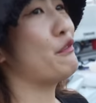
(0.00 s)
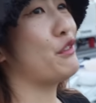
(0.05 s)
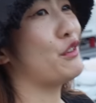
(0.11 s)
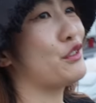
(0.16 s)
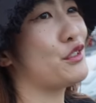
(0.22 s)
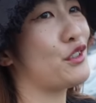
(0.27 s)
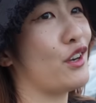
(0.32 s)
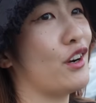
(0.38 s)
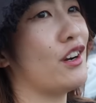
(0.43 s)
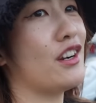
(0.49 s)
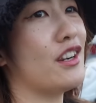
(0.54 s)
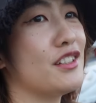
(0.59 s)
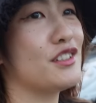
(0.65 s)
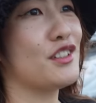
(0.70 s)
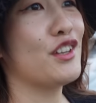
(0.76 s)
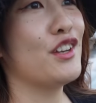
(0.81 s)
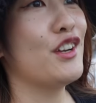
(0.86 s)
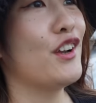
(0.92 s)
of those cars
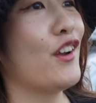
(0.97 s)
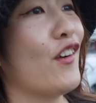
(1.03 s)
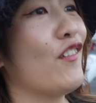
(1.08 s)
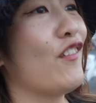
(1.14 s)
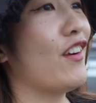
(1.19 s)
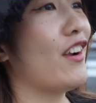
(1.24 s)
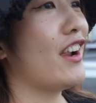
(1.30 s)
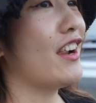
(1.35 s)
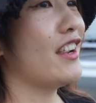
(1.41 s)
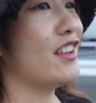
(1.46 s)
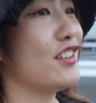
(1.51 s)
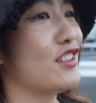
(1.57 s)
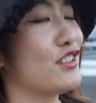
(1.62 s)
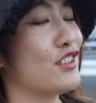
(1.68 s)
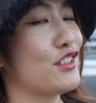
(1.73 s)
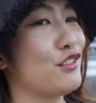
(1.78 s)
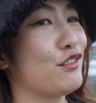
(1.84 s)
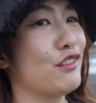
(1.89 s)
where you
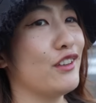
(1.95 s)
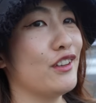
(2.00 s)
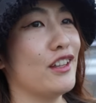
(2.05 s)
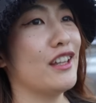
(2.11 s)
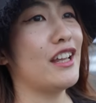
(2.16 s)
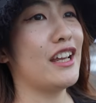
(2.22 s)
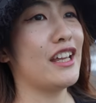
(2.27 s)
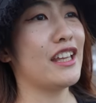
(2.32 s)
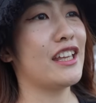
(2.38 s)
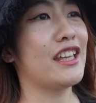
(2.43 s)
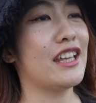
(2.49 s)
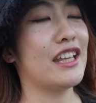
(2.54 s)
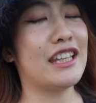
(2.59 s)
just feel like